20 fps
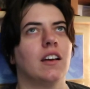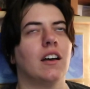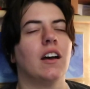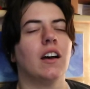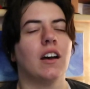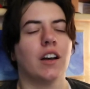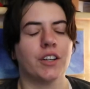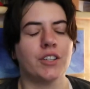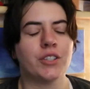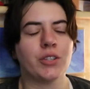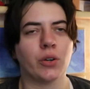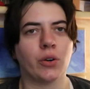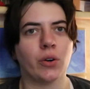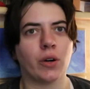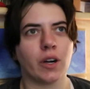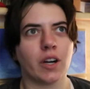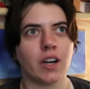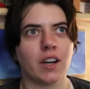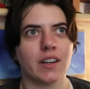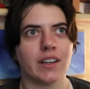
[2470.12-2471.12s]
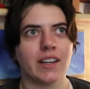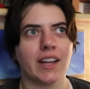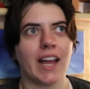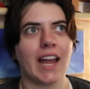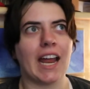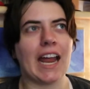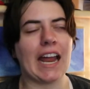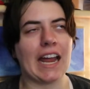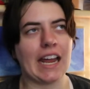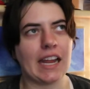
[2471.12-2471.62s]
adore.
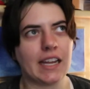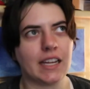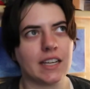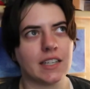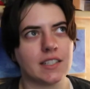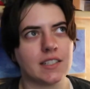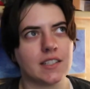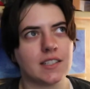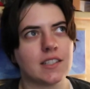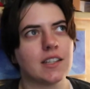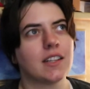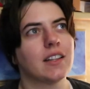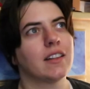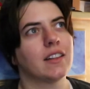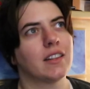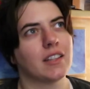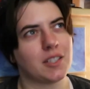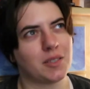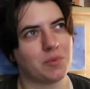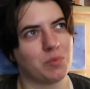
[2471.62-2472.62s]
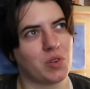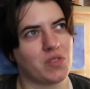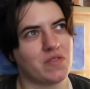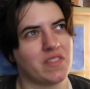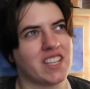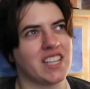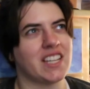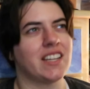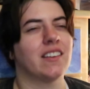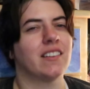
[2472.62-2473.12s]
And this
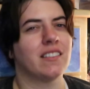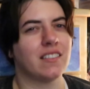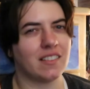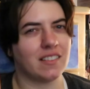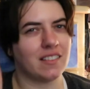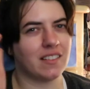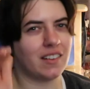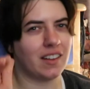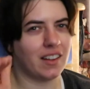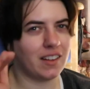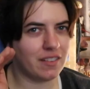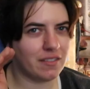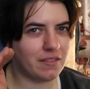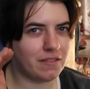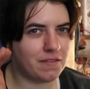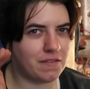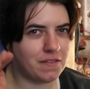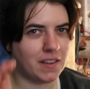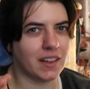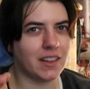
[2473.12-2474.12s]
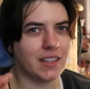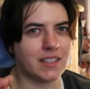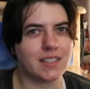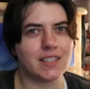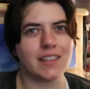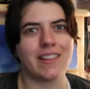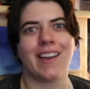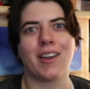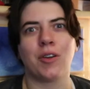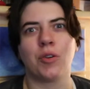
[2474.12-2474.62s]
movie fell
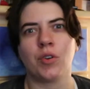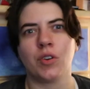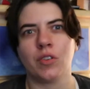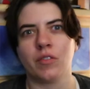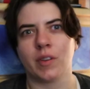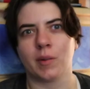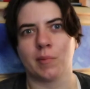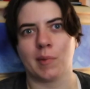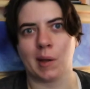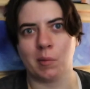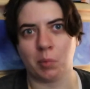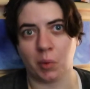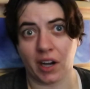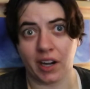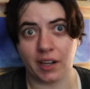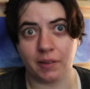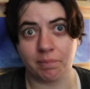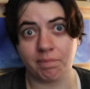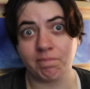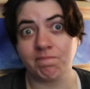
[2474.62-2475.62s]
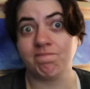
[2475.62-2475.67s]
into that groove in my brain.